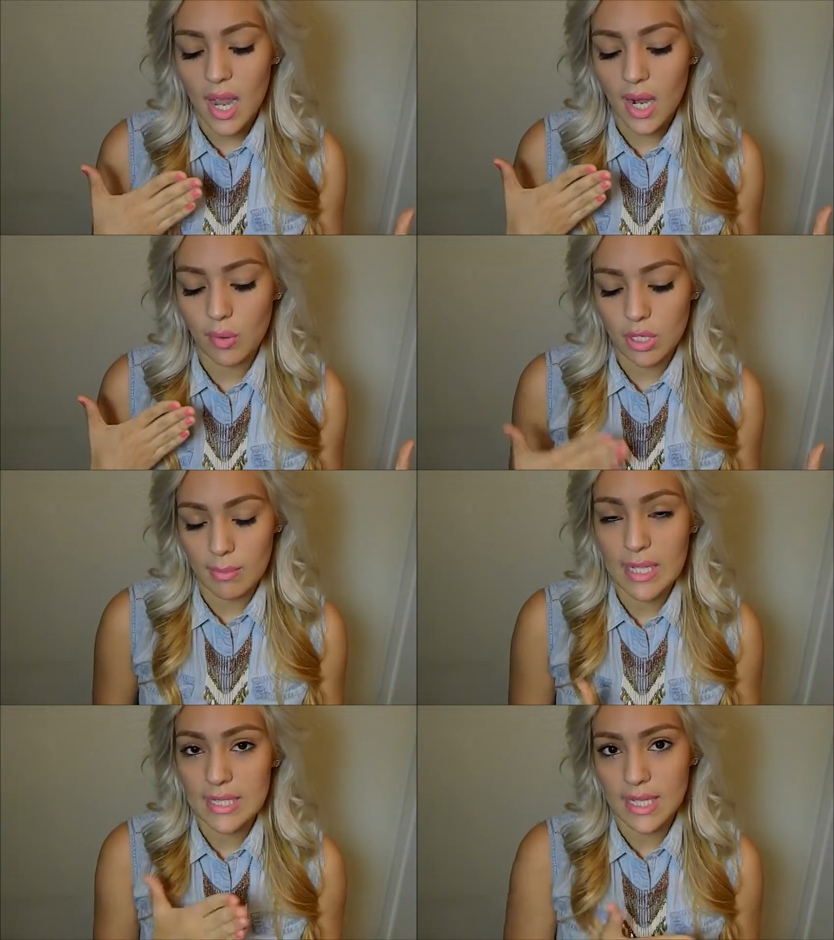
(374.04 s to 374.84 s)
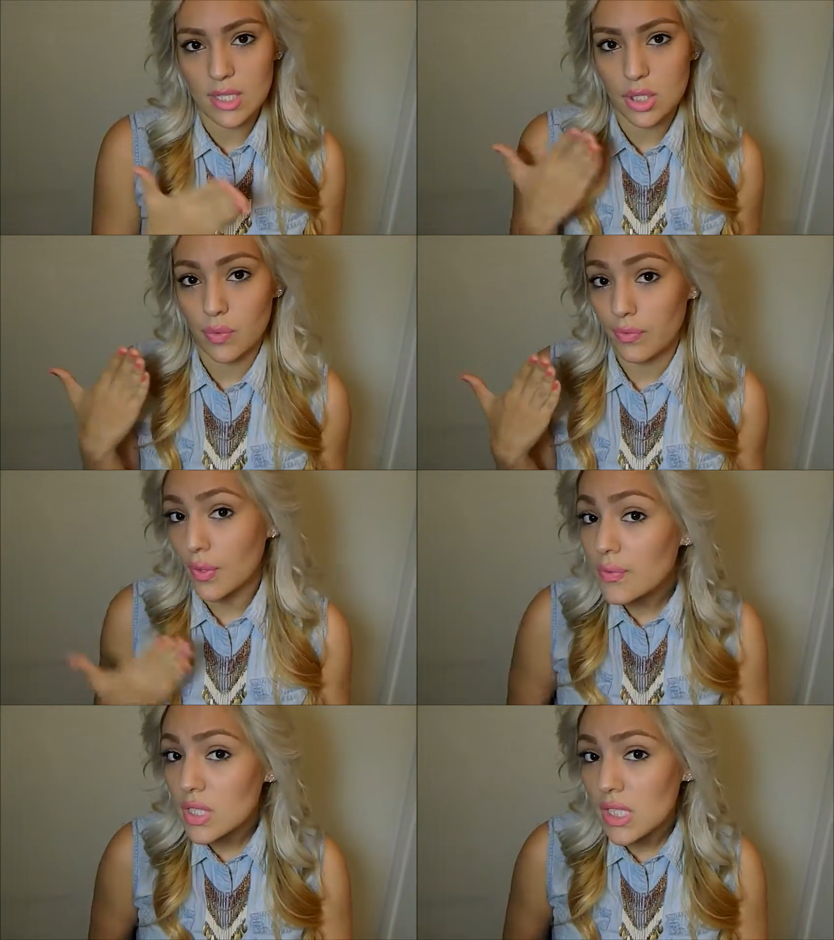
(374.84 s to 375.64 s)
I recommend 10 to
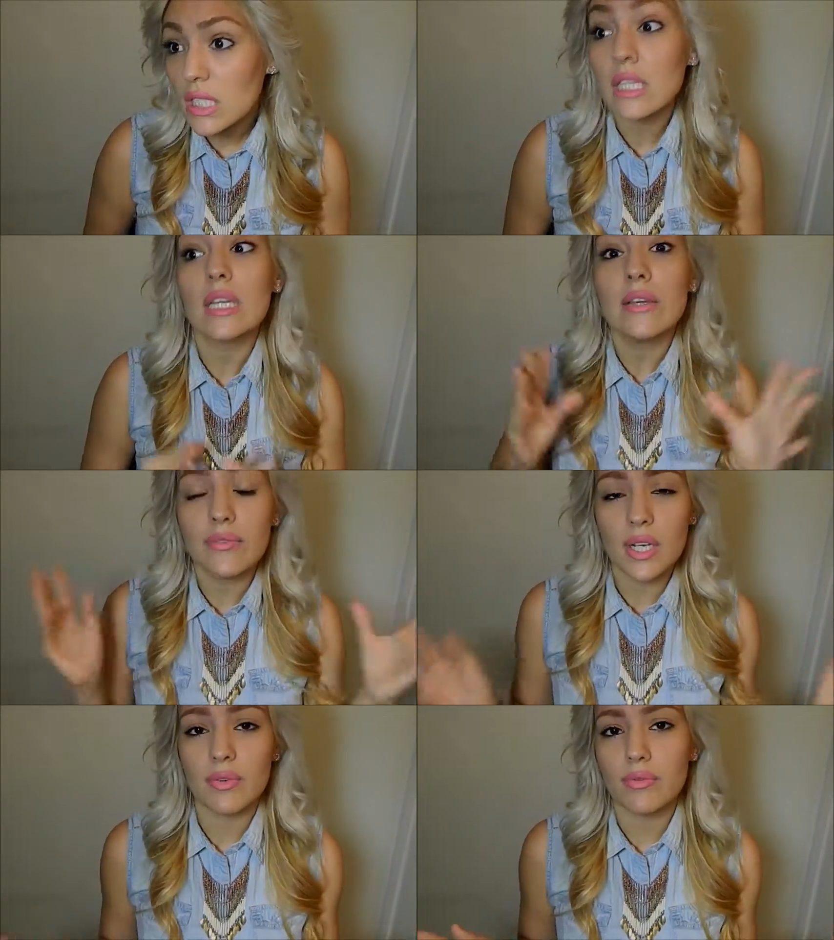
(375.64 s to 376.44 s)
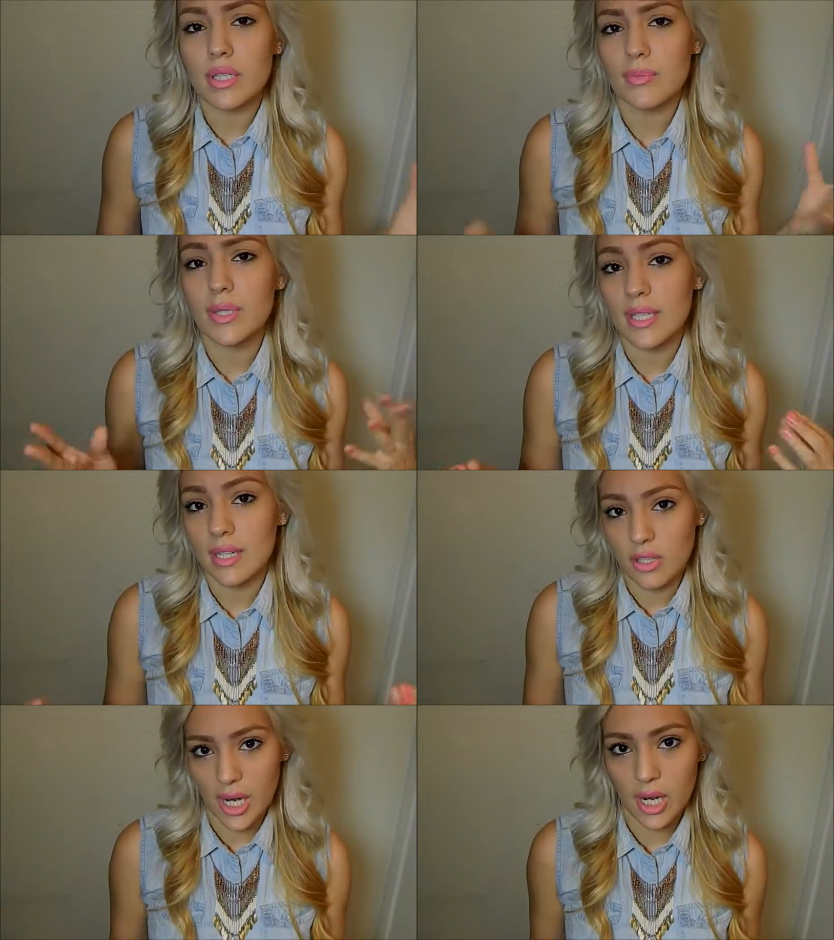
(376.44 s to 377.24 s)
15 if you have really
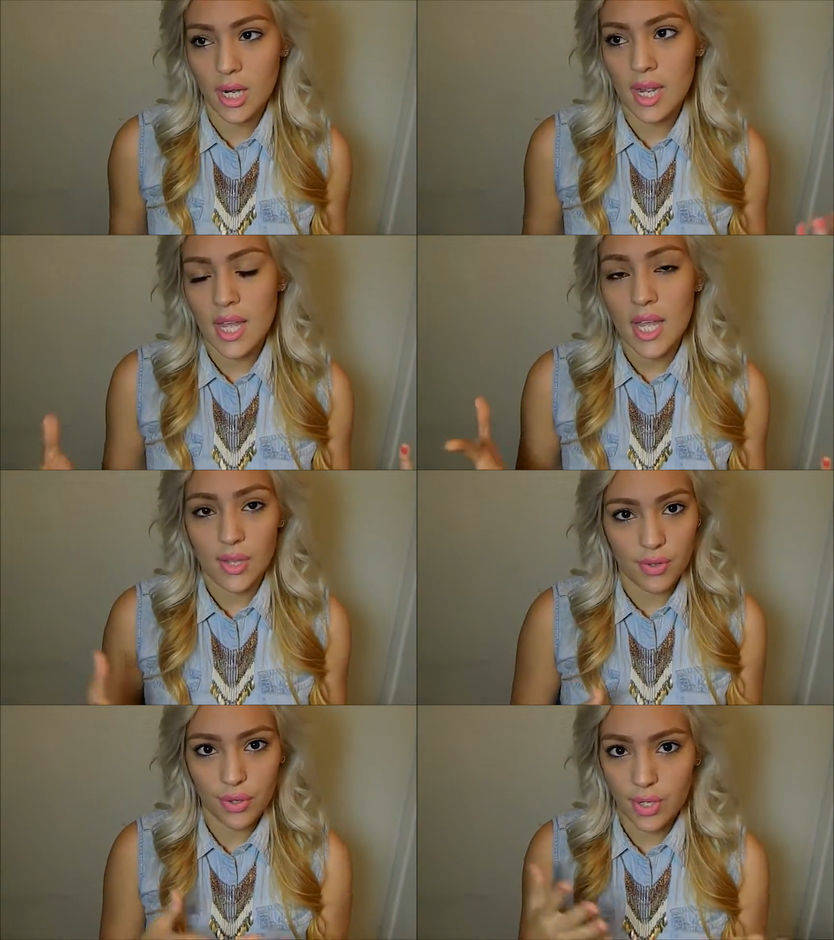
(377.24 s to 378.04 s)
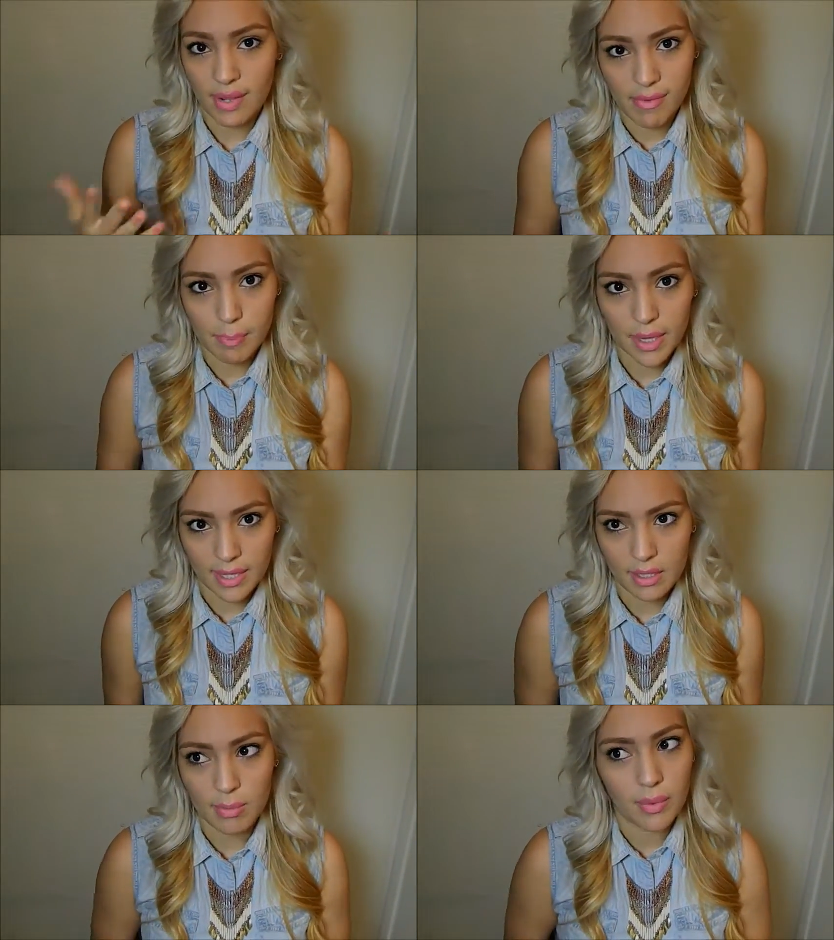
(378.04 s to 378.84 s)
yellow hair. If you already have a
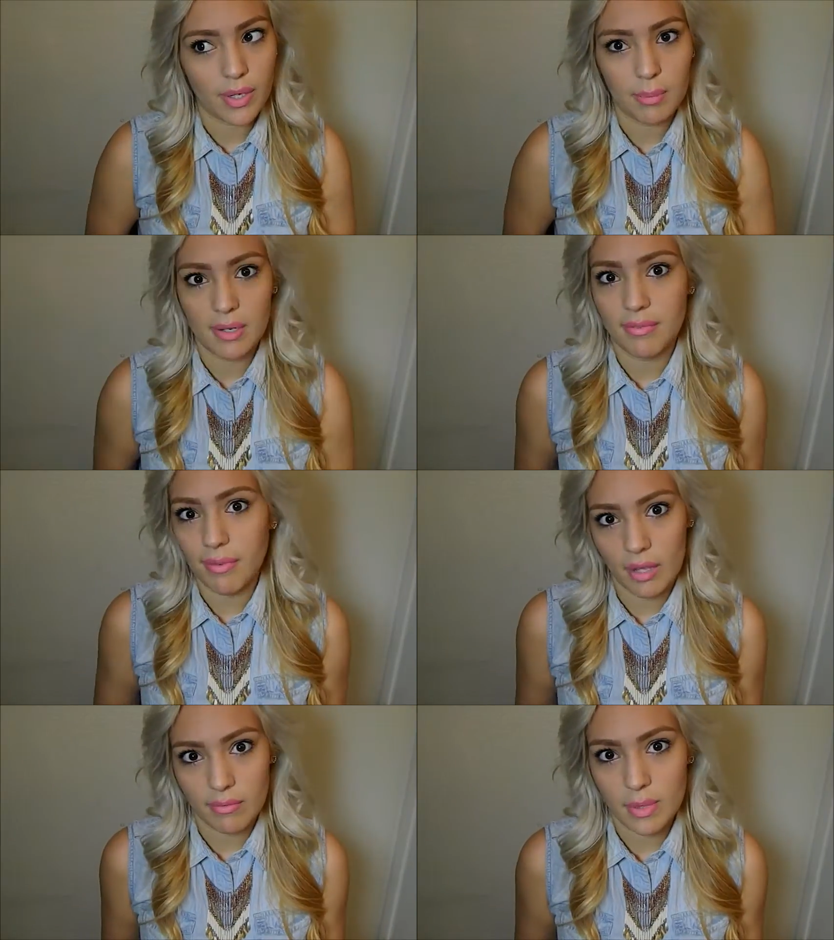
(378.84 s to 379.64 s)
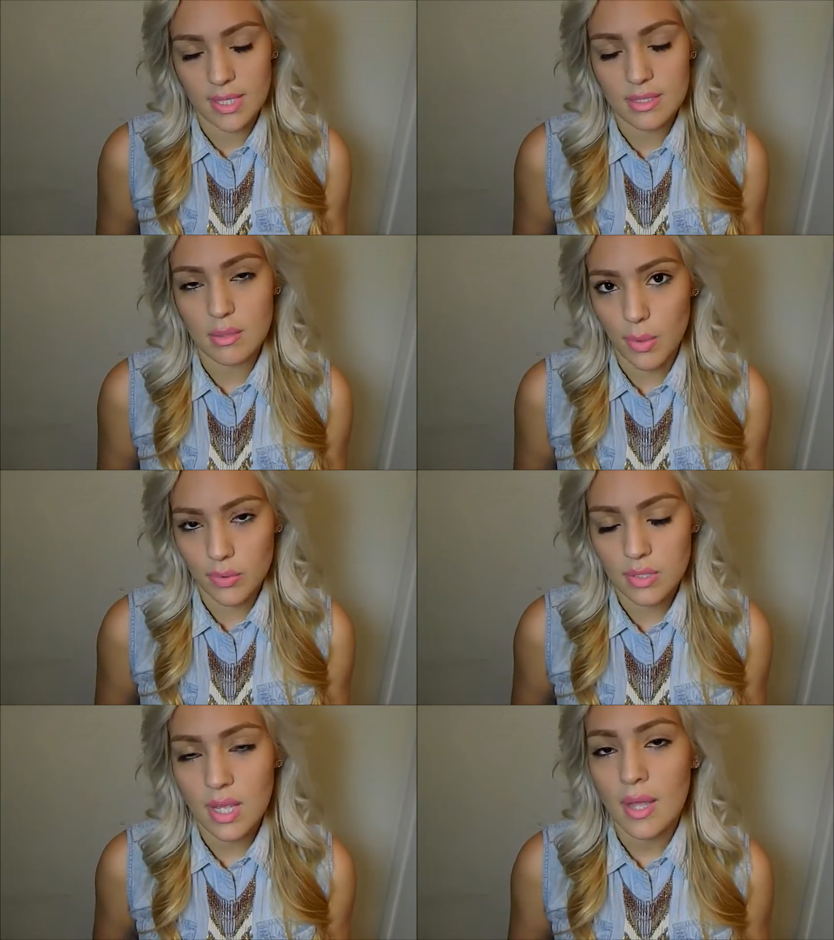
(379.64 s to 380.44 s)
platinum, I recommend 5 minutes the
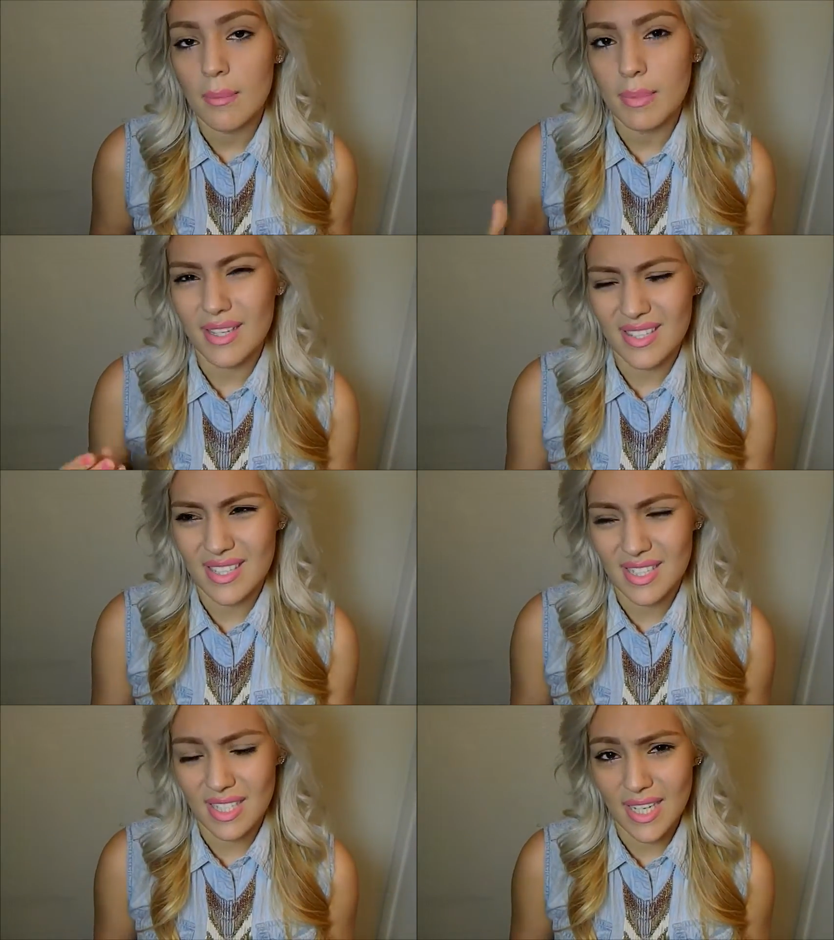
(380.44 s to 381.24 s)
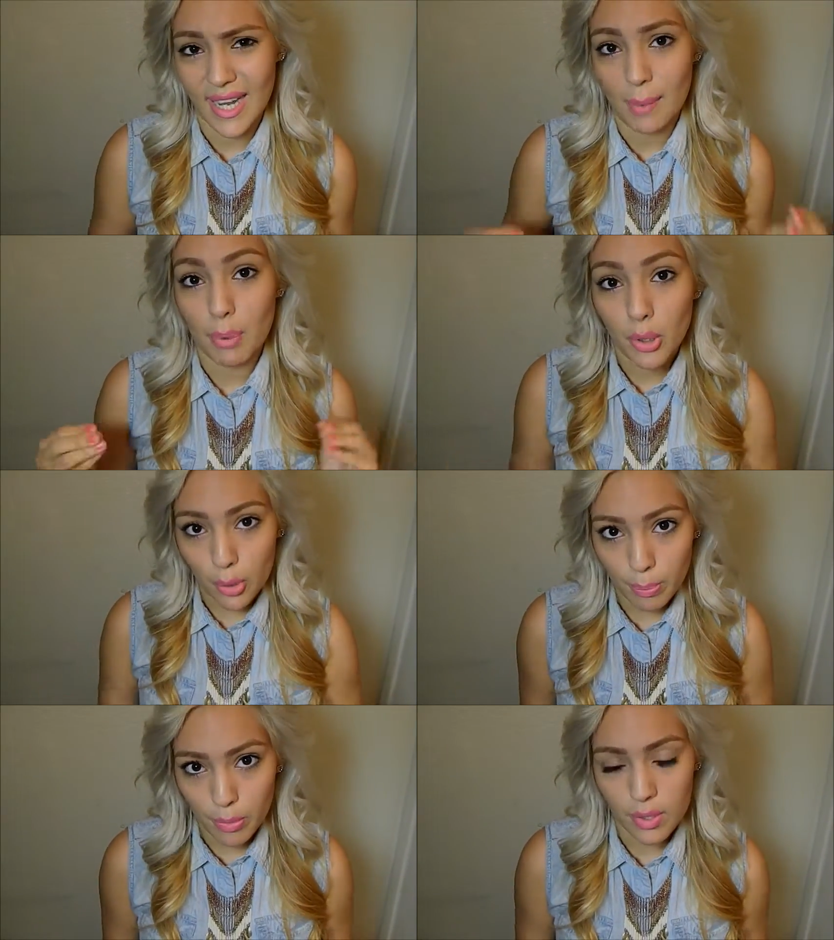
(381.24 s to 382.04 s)
most, because it's gonna dye it
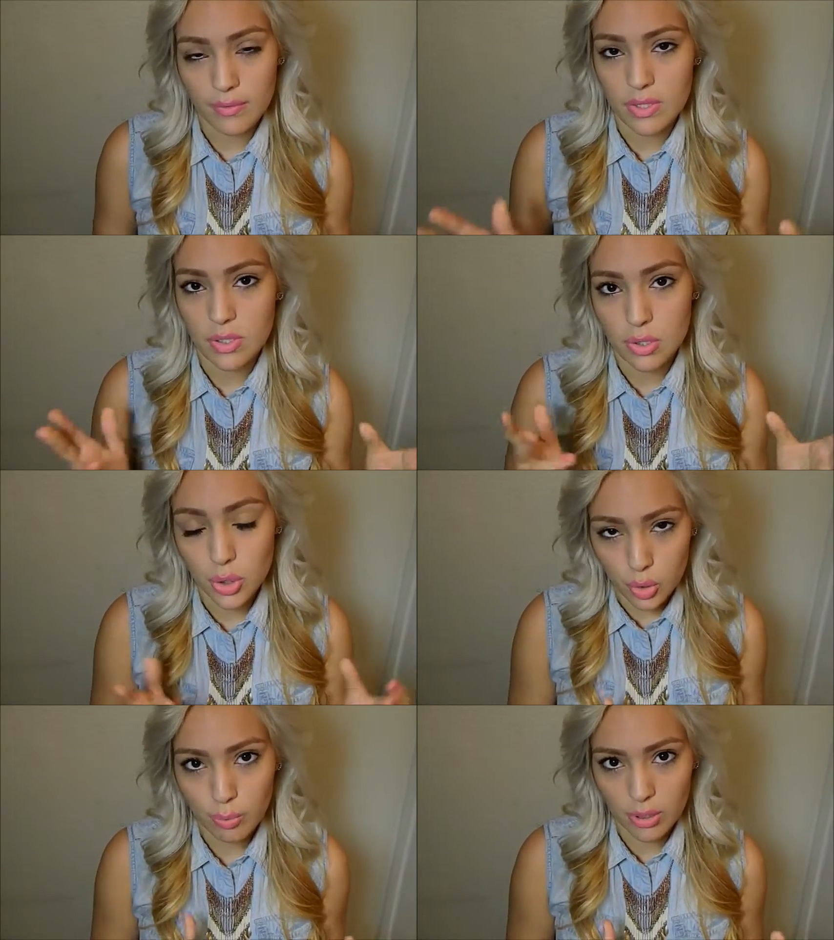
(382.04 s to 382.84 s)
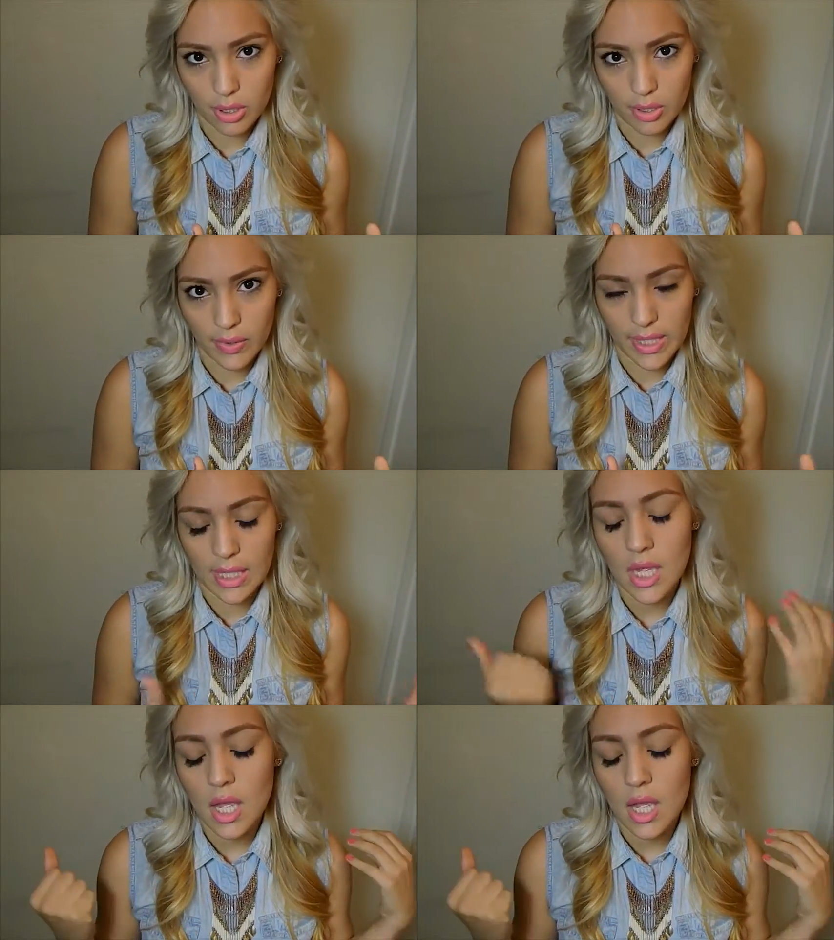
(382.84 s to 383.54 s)
purple if it's too blonde already.